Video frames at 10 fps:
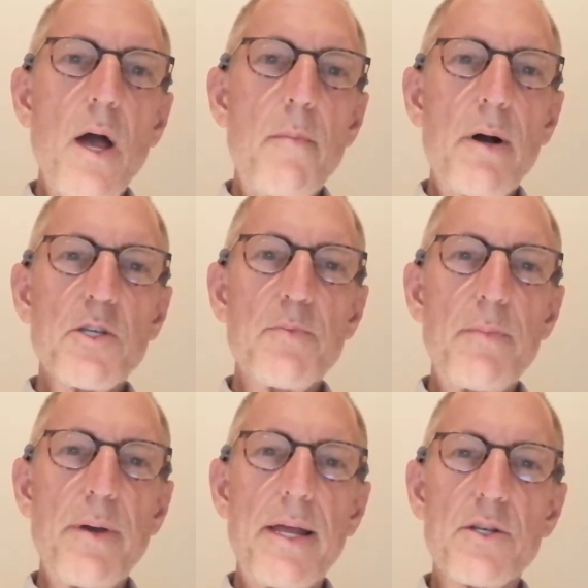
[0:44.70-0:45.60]
must be
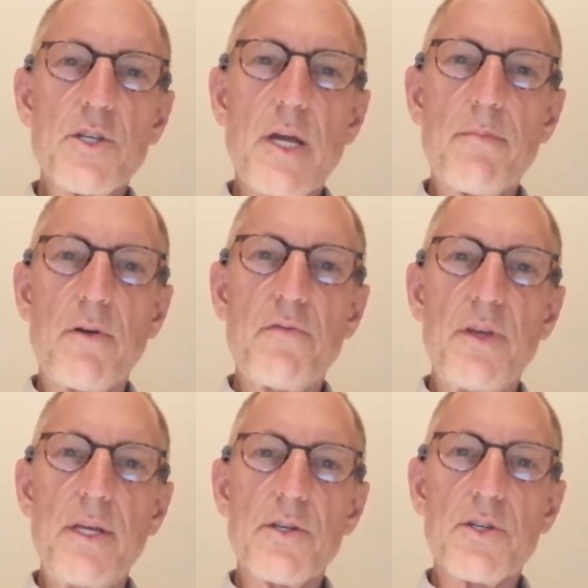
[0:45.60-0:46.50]
paid as government
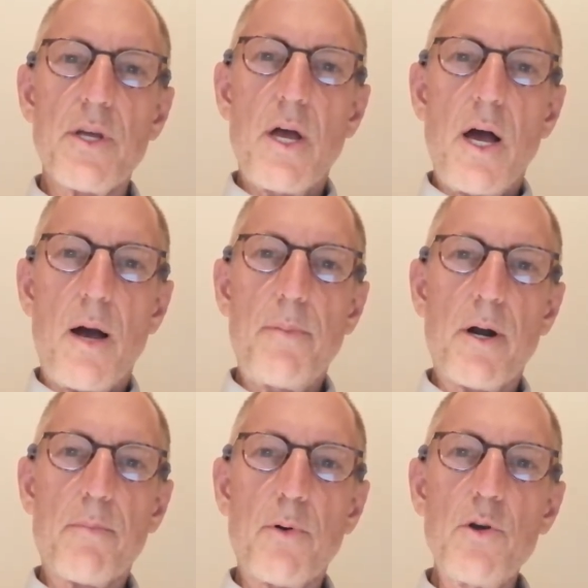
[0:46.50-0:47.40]
fees
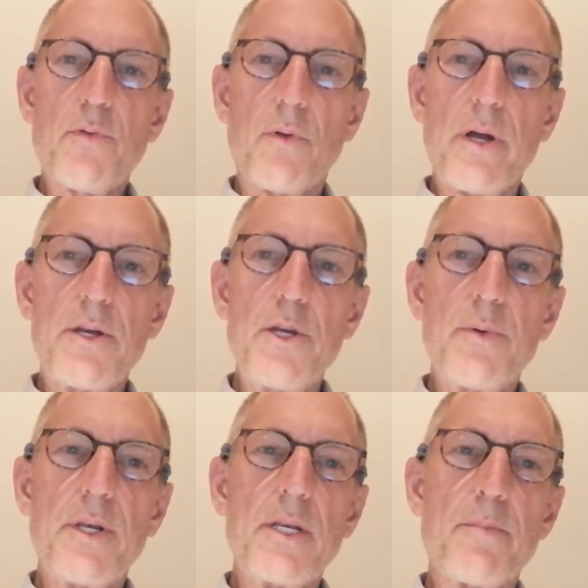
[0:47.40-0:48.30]
upon approval, and you
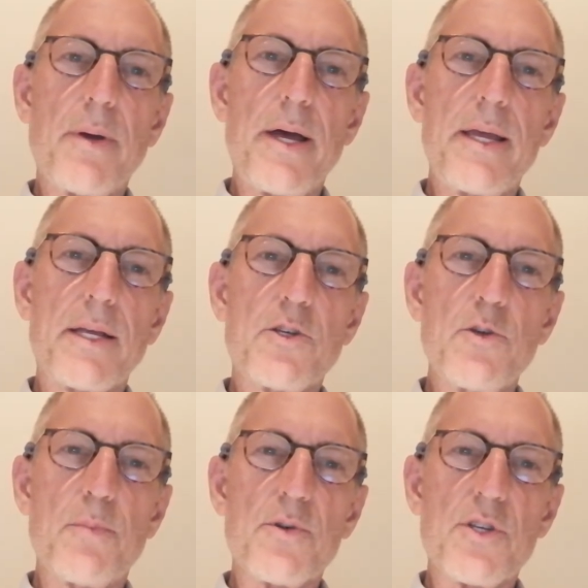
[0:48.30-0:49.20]
would need to pay a
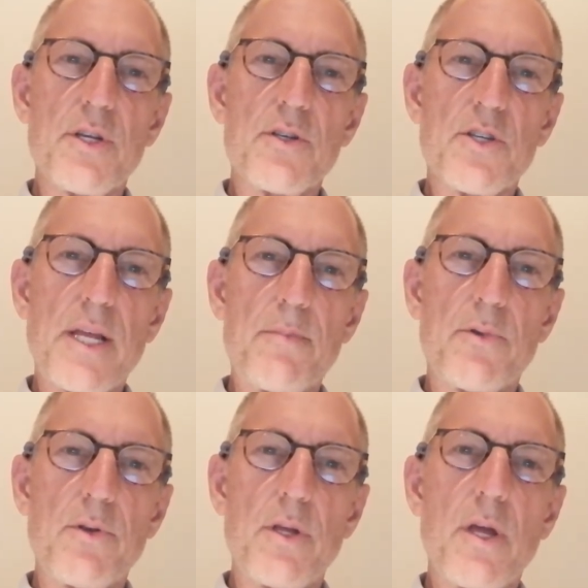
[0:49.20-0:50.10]
2% stamp
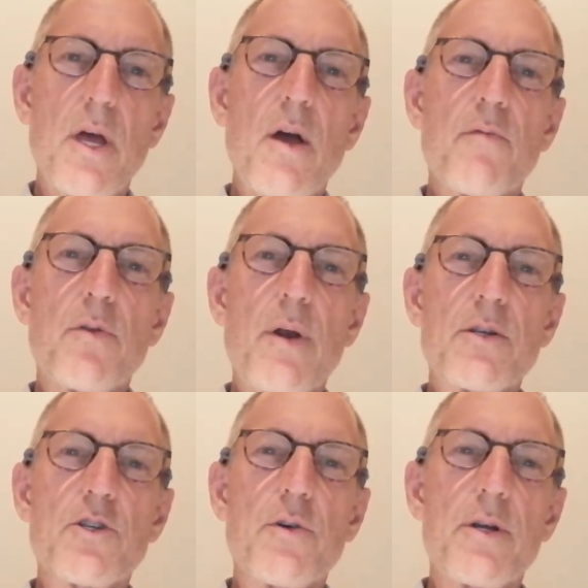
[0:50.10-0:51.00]
duty for the
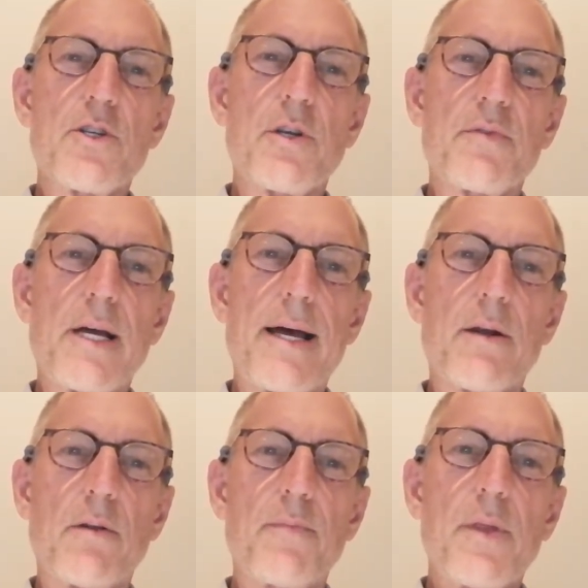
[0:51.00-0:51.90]
registration of
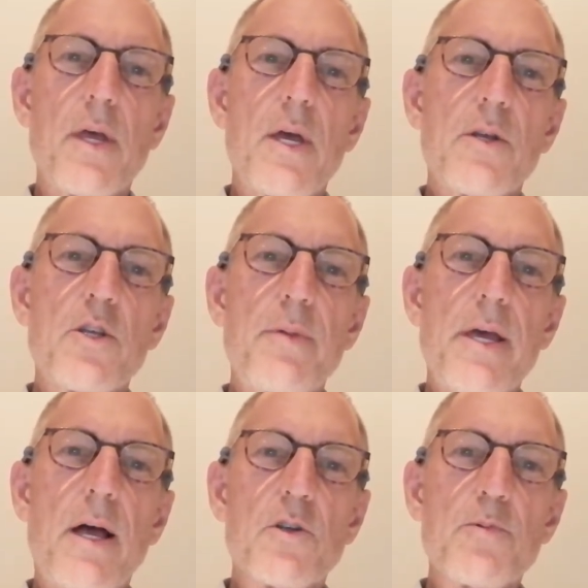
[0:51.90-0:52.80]
title. To
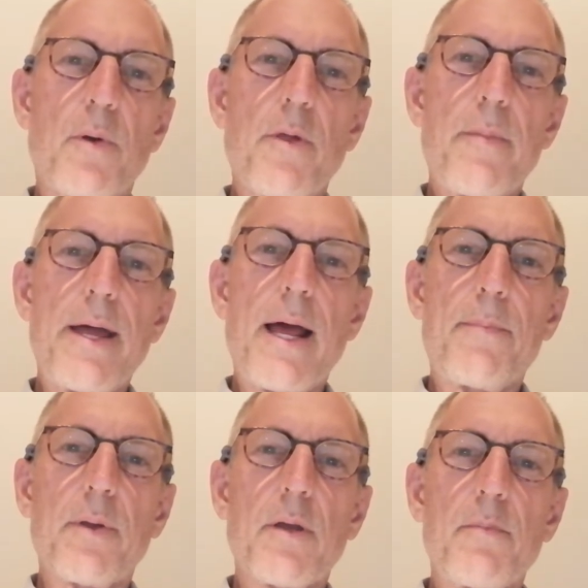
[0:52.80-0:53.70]
be eligible, the main
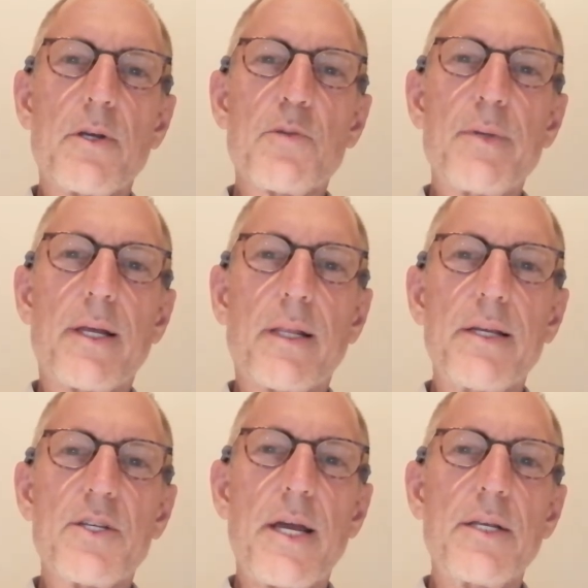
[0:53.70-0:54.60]
applicant must be at
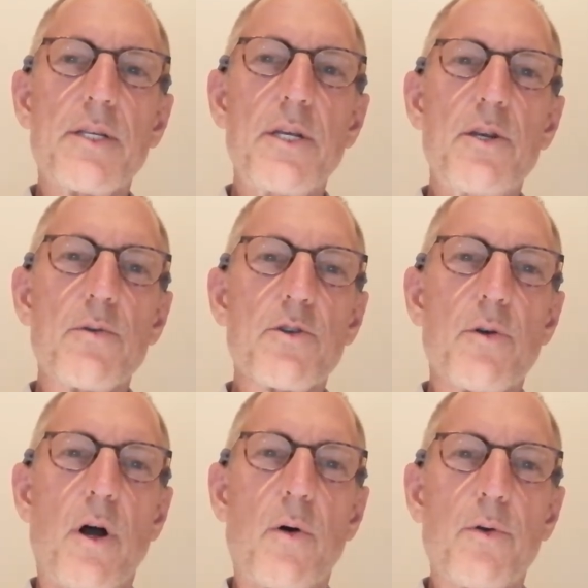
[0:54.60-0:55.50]
least 18 years
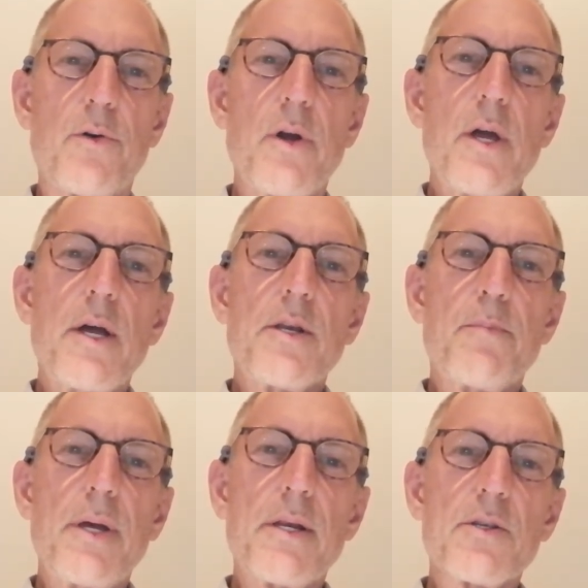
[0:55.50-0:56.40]
or older.
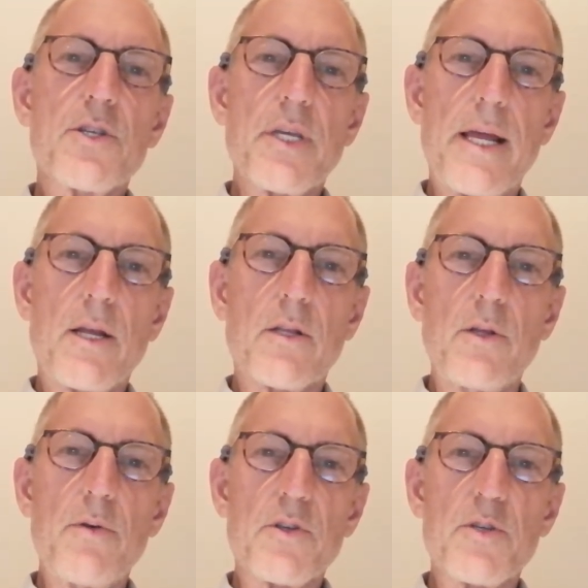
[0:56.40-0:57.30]
Dependents can
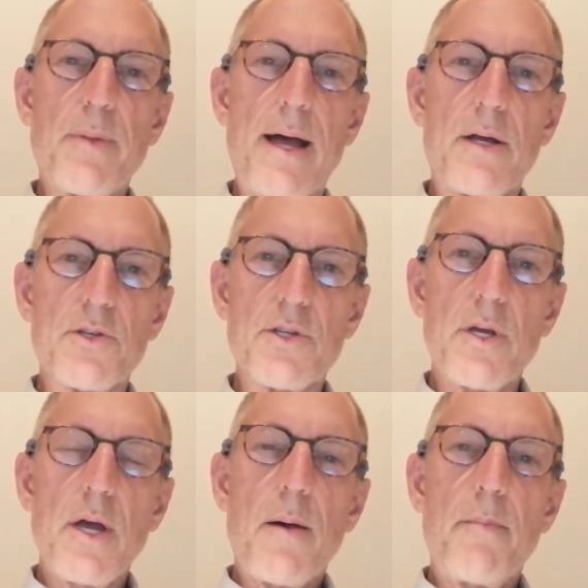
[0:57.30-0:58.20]
include a
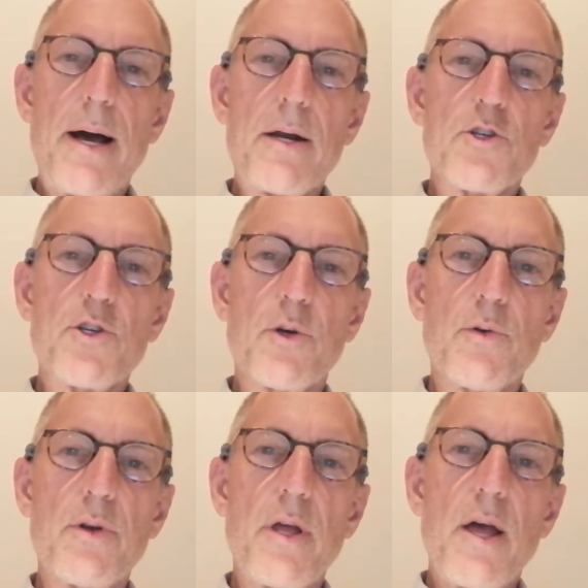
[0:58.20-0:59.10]
spouse, minor
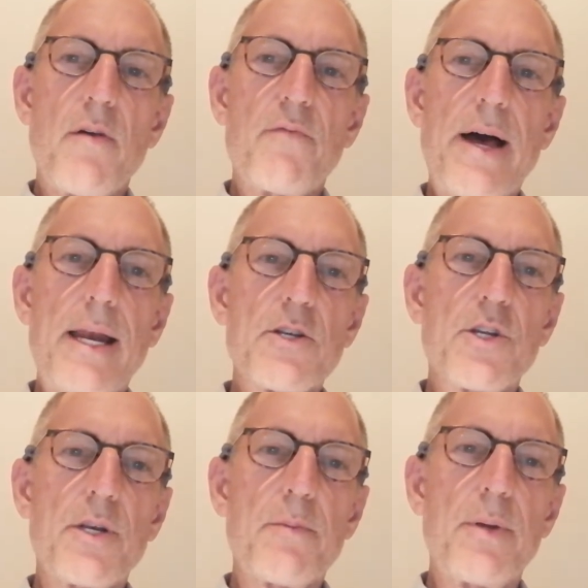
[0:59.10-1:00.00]
children,
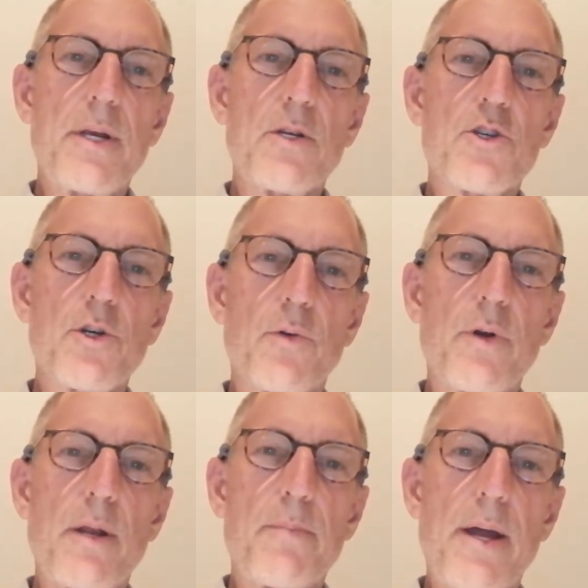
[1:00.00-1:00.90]
financially dependent
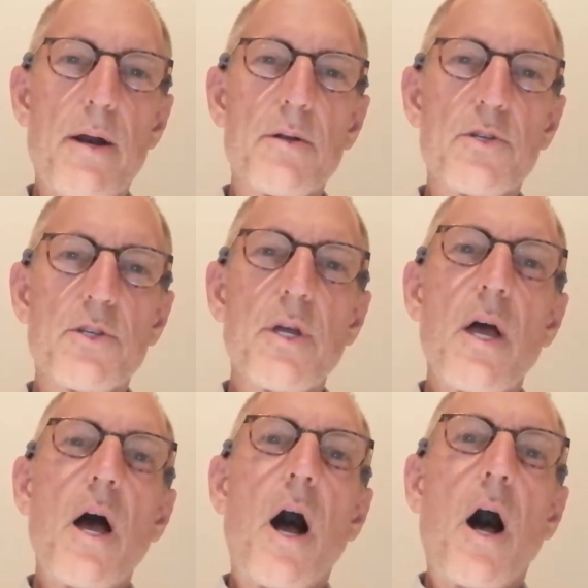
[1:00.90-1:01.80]
children, and parents.
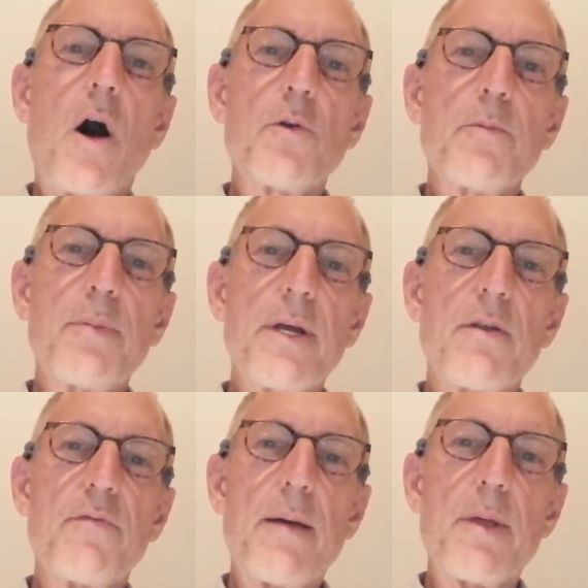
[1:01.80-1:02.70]
All
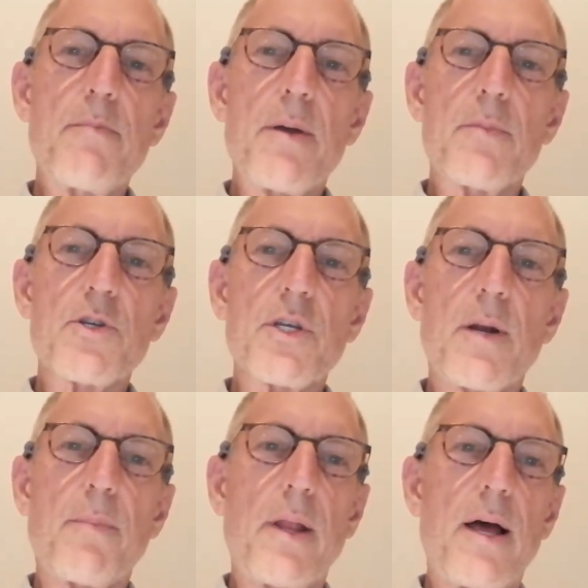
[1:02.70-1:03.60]
dependent family members can
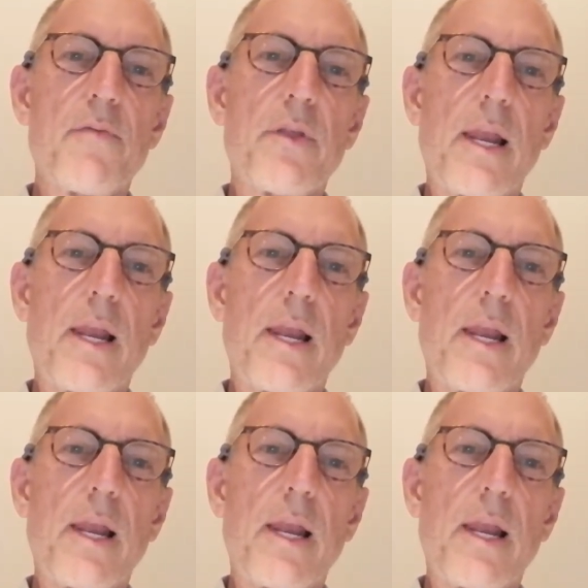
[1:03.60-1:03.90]
apply for the